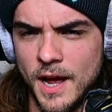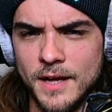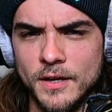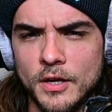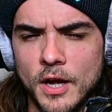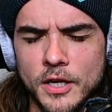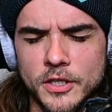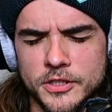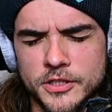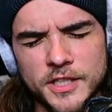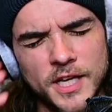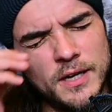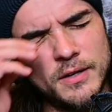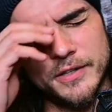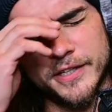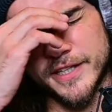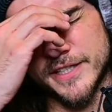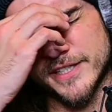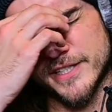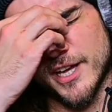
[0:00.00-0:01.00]
I
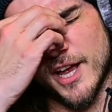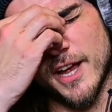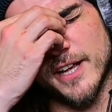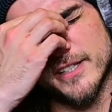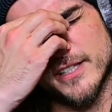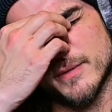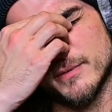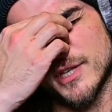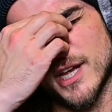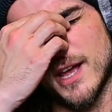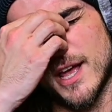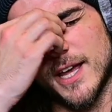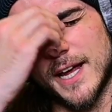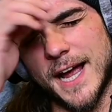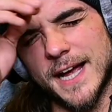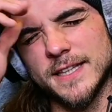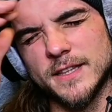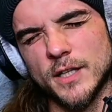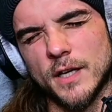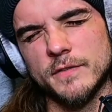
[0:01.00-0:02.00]
don't get science sometimes. Like,
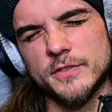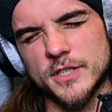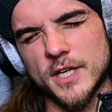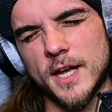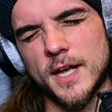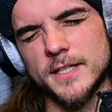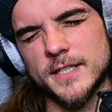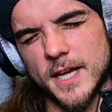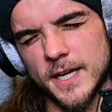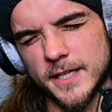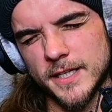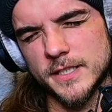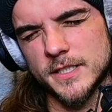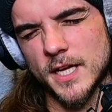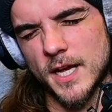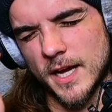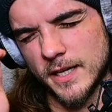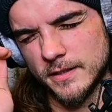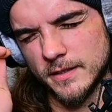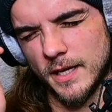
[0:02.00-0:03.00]
I love science. I
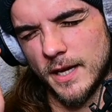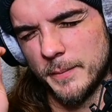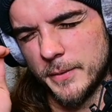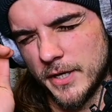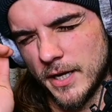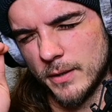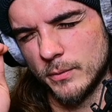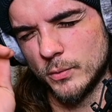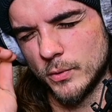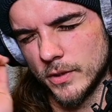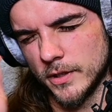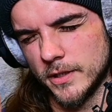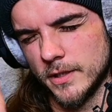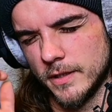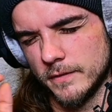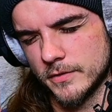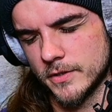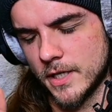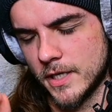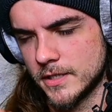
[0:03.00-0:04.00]
mean, I really
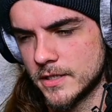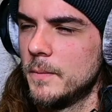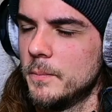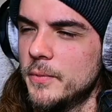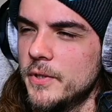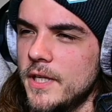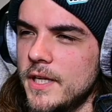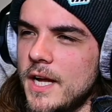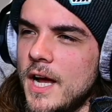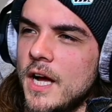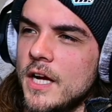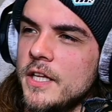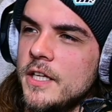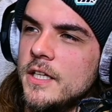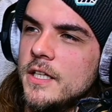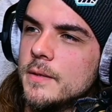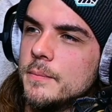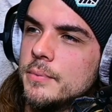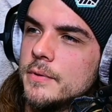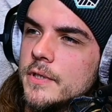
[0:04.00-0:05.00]
love science. But like, how are you
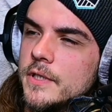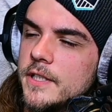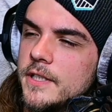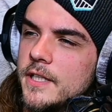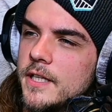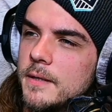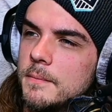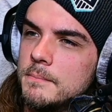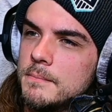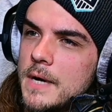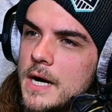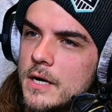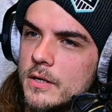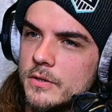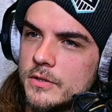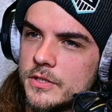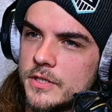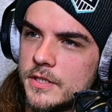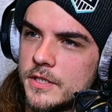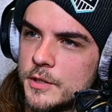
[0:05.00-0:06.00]
going to put it in a
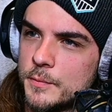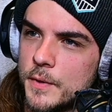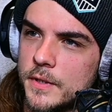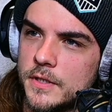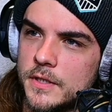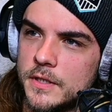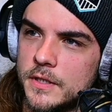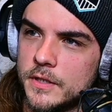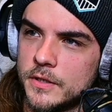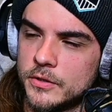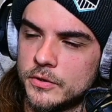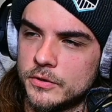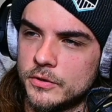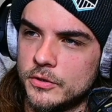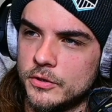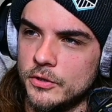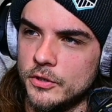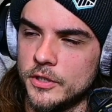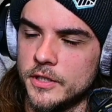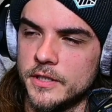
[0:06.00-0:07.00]
mouse and expect it to
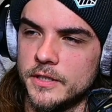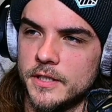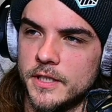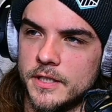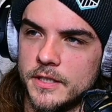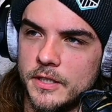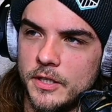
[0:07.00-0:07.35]
look in like a